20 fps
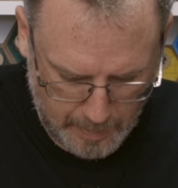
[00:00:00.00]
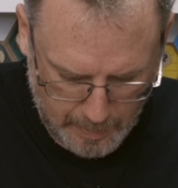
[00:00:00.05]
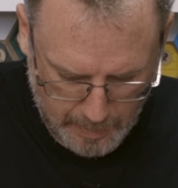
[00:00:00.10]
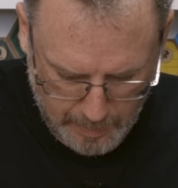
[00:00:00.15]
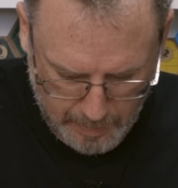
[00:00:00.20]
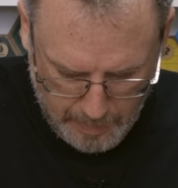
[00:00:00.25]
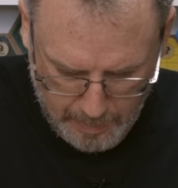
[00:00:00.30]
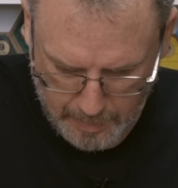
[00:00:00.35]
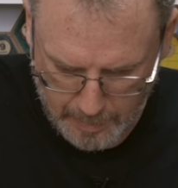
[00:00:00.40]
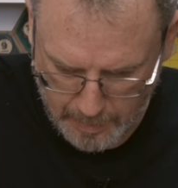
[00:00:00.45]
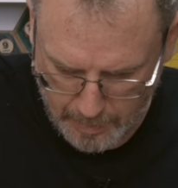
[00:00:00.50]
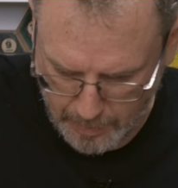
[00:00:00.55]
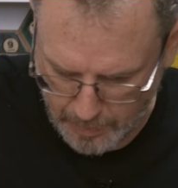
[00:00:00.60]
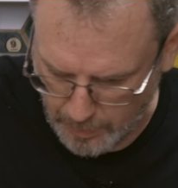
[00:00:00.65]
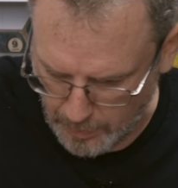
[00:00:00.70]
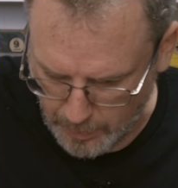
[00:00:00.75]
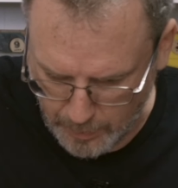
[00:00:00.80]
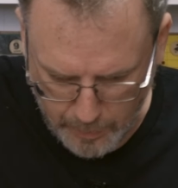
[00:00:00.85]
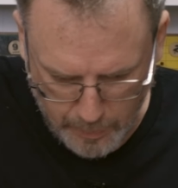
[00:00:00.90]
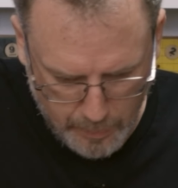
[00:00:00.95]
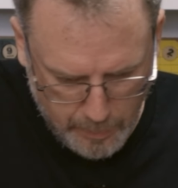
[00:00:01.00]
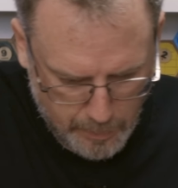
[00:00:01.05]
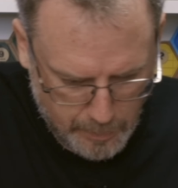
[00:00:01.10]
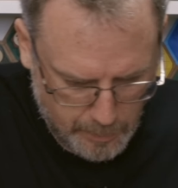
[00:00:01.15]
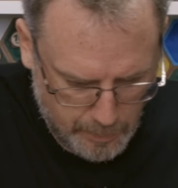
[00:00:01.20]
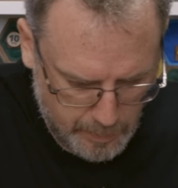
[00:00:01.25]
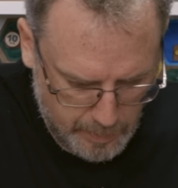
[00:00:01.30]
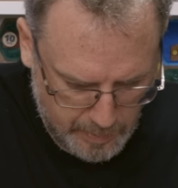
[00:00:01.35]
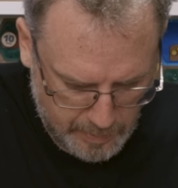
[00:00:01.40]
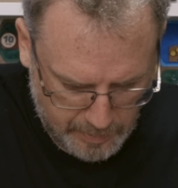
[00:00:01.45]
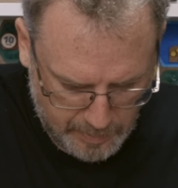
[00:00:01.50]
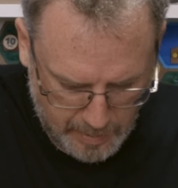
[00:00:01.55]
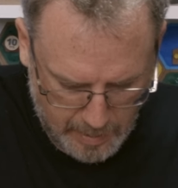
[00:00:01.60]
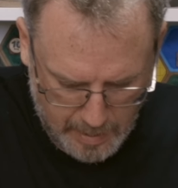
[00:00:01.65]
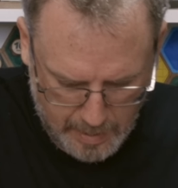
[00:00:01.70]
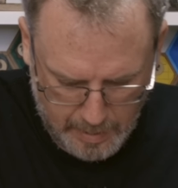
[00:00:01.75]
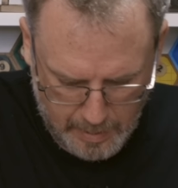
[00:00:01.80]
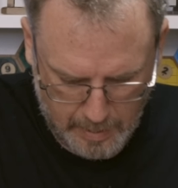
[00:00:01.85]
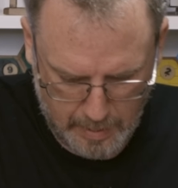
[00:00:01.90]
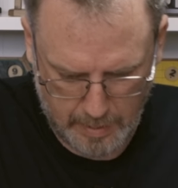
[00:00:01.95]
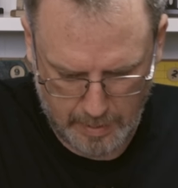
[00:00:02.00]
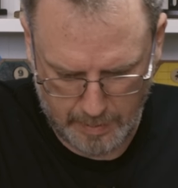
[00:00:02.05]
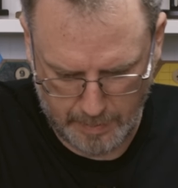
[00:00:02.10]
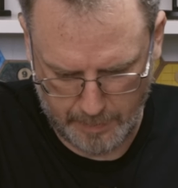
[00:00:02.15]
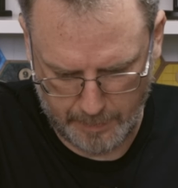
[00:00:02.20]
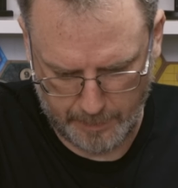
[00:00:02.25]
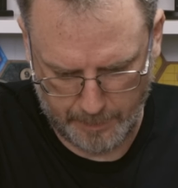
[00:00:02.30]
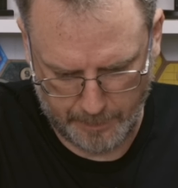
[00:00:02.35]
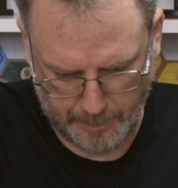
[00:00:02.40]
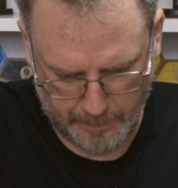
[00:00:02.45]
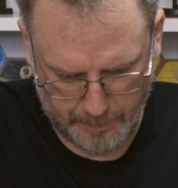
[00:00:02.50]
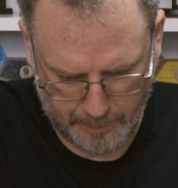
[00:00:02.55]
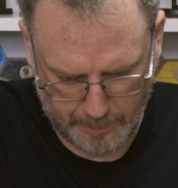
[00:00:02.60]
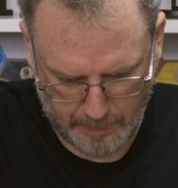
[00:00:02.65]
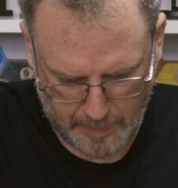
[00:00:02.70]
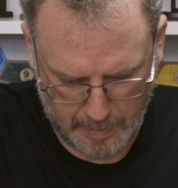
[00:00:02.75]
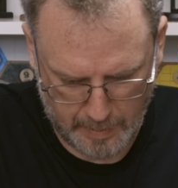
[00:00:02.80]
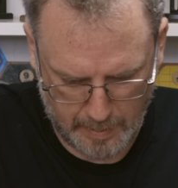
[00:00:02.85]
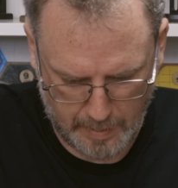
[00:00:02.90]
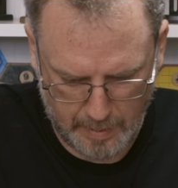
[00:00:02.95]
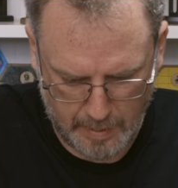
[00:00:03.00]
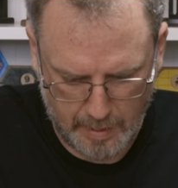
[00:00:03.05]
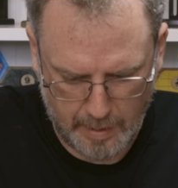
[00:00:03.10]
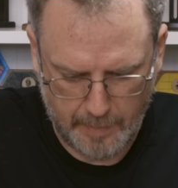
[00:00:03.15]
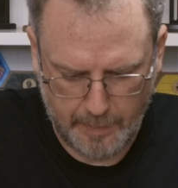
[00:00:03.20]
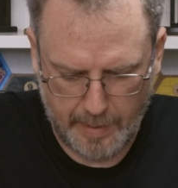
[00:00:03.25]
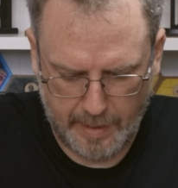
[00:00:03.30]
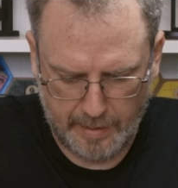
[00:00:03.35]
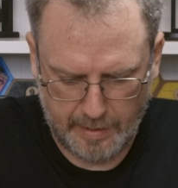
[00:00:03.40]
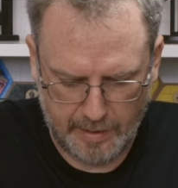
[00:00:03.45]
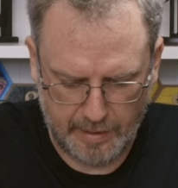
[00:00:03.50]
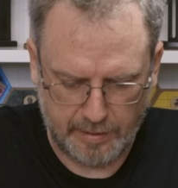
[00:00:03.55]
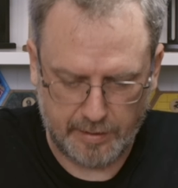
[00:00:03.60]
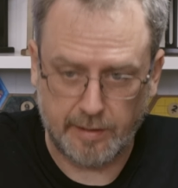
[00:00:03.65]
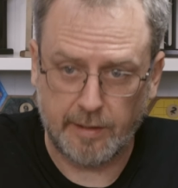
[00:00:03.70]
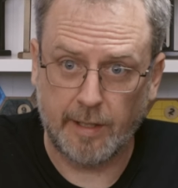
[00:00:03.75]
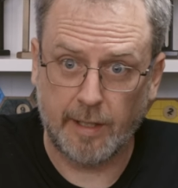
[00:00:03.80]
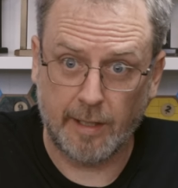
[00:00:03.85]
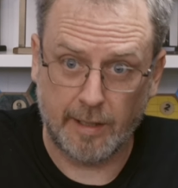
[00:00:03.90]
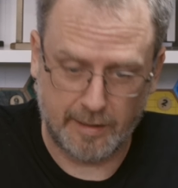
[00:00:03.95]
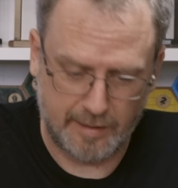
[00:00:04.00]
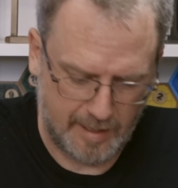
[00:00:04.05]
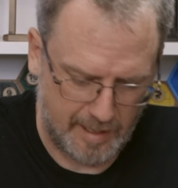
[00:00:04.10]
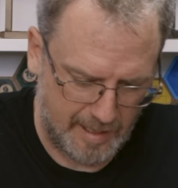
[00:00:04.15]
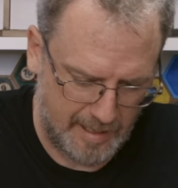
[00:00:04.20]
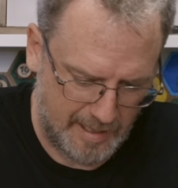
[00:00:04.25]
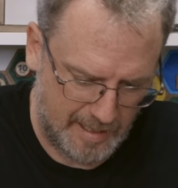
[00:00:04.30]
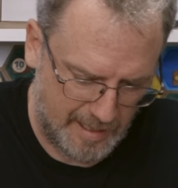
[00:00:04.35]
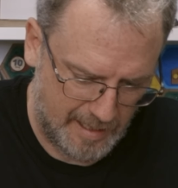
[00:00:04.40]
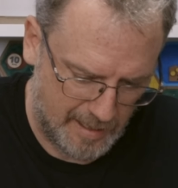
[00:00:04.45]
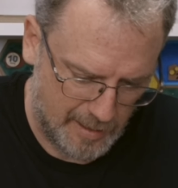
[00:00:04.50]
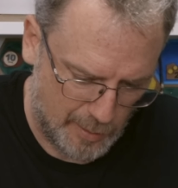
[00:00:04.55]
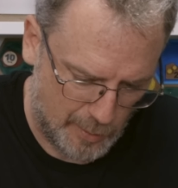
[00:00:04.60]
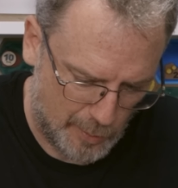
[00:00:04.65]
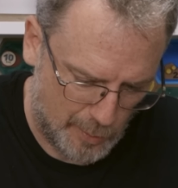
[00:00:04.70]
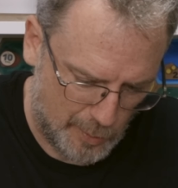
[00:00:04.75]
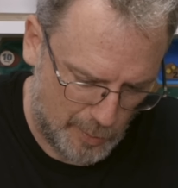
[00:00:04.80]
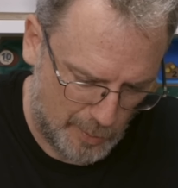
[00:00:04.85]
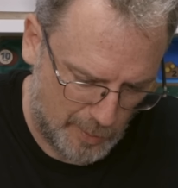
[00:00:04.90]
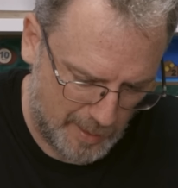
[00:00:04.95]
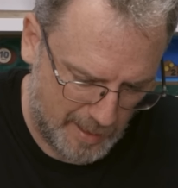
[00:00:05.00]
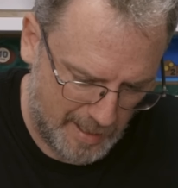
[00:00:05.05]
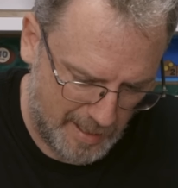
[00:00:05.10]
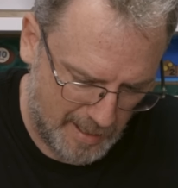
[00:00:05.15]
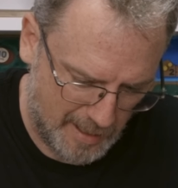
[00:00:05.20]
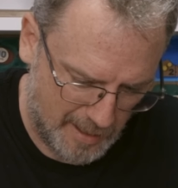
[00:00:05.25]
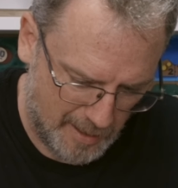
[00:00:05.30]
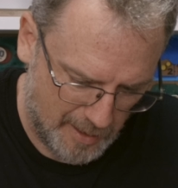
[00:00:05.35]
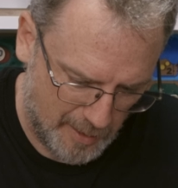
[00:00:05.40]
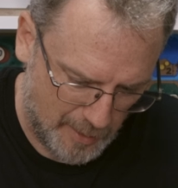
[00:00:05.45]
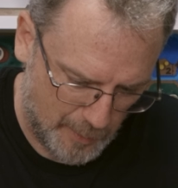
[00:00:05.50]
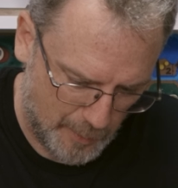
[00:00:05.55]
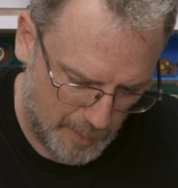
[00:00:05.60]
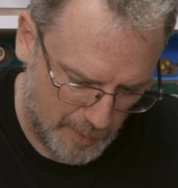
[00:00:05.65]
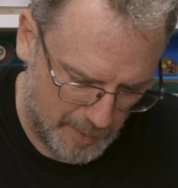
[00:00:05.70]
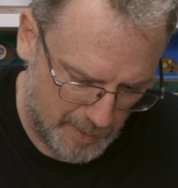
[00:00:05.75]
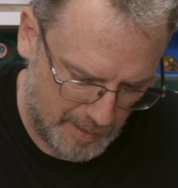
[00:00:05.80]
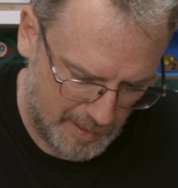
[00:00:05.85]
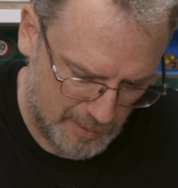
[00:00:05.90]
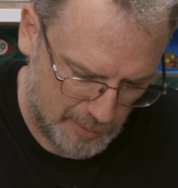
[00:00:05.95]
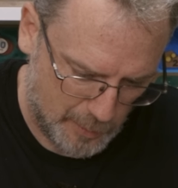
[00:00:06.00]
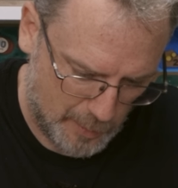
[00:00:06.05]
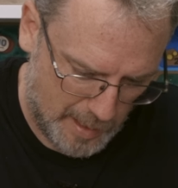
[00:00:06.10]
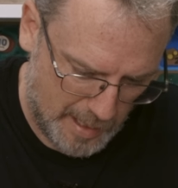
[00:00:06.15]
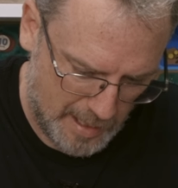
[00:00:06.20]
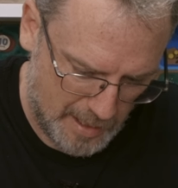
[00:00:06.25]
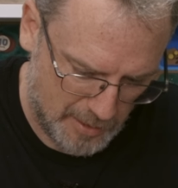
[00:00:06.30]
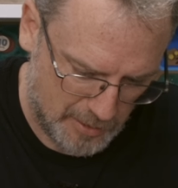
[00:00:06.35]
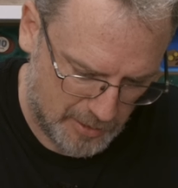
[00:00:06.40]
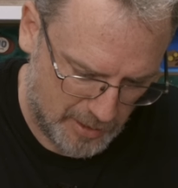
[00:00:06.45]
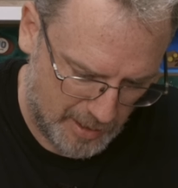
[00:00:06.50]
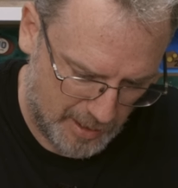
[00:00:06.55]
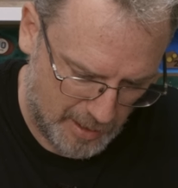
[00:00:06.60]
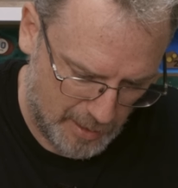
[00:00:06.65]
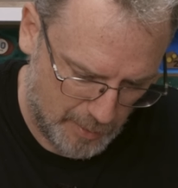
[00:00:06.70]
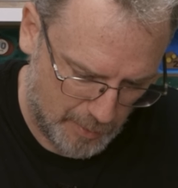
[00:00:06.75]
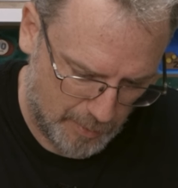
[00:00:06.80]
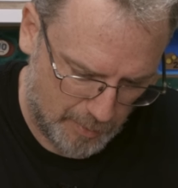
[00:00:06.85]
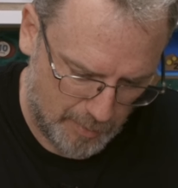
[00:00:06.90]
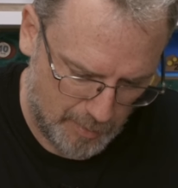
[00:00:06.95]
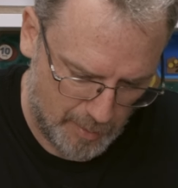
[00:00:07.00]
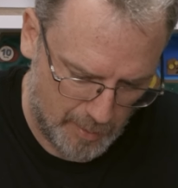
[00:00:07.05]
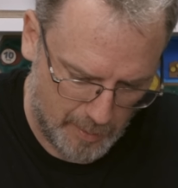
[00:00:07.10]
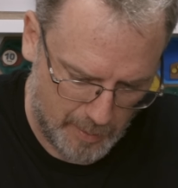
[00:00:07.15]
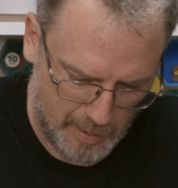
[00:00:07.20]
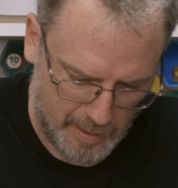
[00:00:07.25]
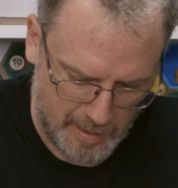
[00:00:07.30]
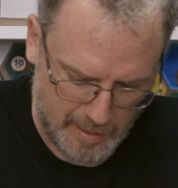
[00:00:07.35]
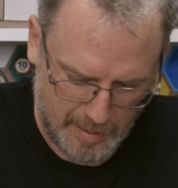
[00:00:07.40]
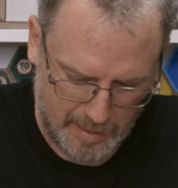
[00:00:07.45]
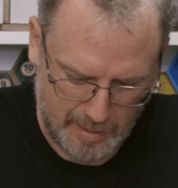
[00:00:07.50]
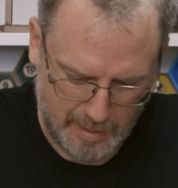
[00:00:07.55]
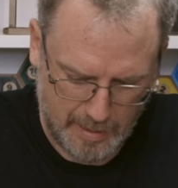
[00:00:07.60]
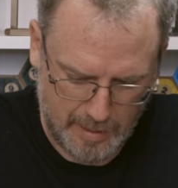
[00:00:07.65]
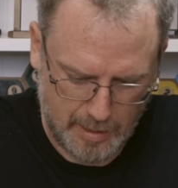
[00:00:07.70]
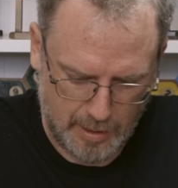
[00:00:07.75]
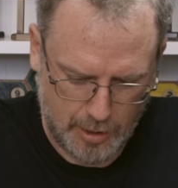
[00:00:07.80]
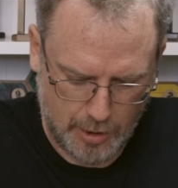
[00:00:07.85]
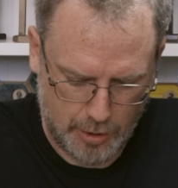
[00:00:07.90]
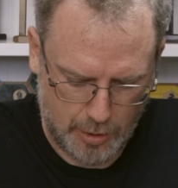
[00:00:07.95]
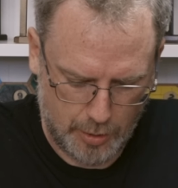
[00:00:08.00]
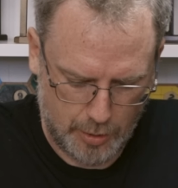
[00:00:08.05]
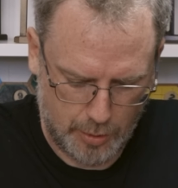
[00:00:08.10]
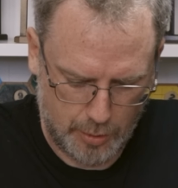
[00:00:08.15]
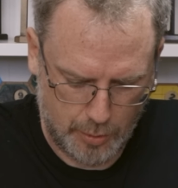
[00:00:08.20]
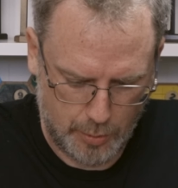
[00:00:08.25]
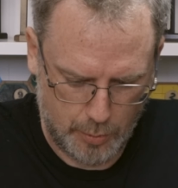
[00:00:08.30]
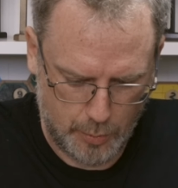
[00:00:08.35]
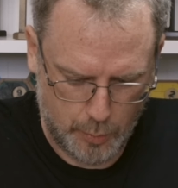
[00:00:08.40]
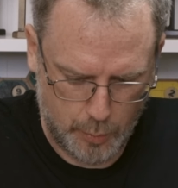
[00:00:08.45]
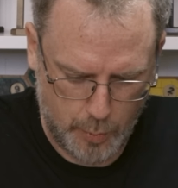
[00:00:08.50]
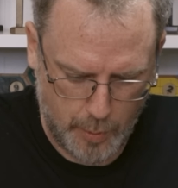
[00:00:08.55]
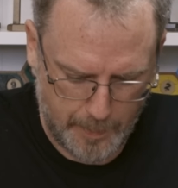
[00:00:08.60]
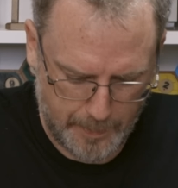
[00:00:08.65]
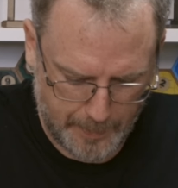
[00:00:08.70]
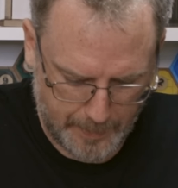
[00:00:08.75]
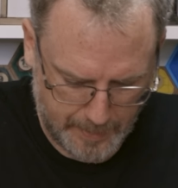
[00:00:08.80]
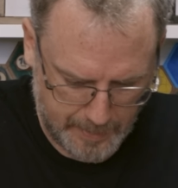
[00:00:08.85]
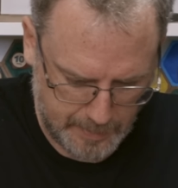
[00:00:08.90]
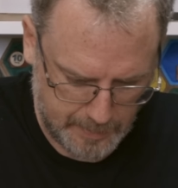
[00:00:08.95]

And now this guy. Made this little teeny hole here where these wires can go through. Whoop.